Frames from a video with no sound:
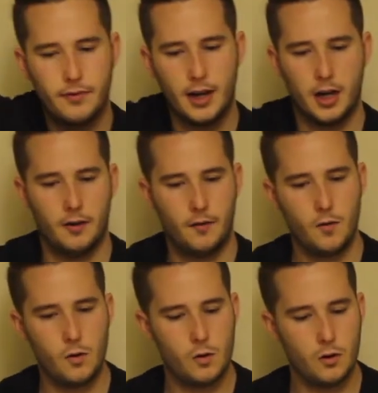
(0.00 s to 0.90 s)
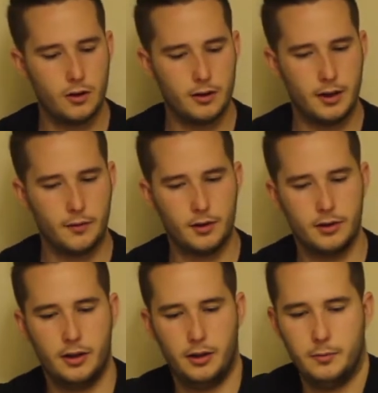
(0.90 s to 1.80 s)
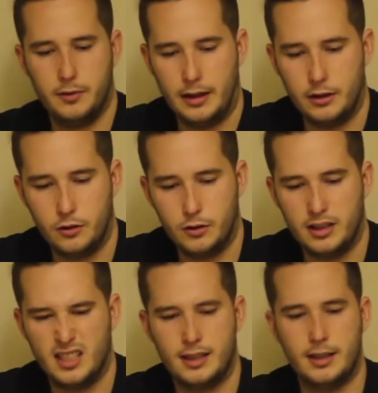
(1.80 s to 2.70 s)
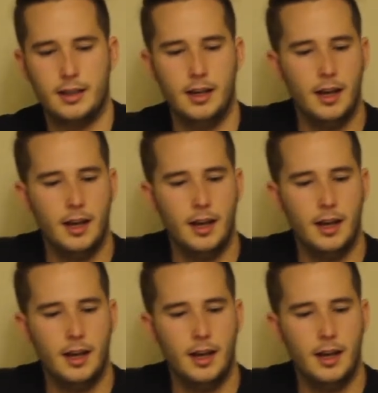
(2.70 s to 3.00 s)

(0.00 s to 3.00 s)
There are 4 different types, as you can see